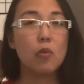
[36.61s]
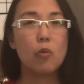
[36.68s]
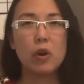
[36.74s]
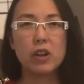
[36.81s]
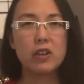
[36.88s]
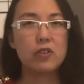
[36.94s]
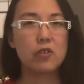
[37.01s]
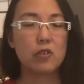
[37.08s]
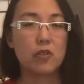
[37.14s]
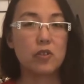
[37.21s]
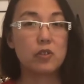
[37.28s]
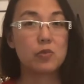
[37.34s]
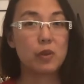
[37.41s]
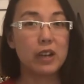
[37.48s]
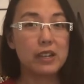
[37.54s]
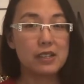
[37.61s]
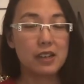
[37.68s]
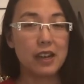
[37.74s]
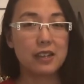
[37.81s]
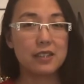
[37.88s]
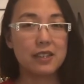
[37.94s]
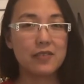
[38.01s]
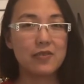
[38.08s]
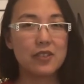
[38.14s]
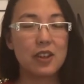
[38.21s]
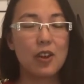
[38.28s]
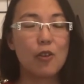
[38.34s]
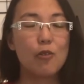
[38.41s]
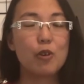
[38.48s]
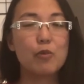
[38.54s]
What on earth is right-sizing?
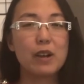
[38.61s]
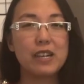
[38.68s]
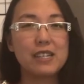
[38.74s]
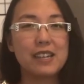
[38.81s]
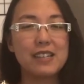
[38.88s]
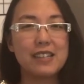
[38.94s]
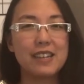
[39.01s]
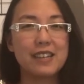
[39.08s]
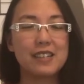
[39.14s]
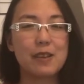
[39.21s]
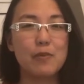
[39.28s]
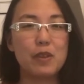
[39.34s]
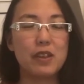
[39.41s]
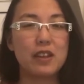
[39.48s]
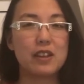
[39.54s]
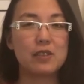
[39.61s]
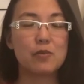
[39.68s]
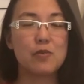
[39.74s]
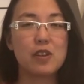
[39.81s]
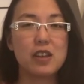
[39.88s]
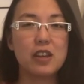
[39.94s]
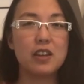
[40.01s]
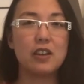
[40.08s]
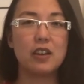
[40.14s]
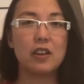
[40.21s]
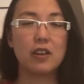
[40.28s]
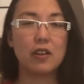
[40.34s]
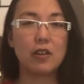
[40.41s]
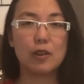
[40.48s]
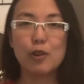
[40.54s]
Well, right-sizing is something that's
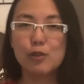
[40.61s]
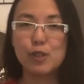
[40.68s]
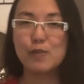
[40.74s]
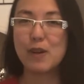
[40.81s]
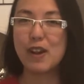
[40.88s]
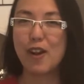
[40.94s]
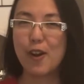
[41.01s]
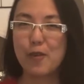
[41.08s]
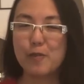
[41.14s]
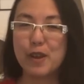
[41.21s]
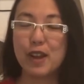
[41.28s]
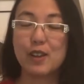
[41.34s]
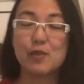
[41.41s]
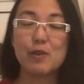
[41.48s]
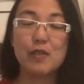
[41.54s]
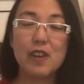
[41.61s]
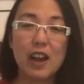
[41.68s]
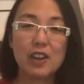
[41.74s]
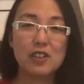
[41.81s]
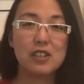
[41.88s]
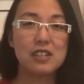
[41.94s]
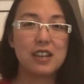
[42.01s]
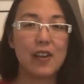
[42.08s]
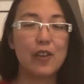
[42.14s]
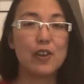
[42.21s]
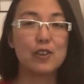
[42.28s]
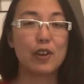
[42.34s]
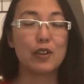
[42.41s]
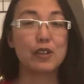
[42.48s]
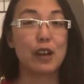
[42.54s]
really close to my heart because we've actually done
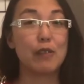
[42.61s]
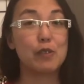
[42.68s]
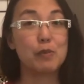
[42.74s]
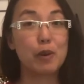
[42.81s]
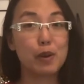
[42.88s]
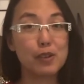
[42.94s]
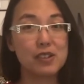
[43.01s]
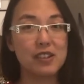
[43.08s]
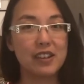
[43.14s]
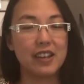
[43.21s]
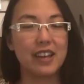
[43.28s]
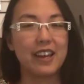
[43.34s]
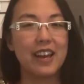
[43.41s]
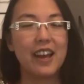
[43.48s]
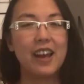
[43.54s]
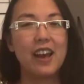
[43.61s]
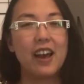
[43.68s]
this ourselves personally.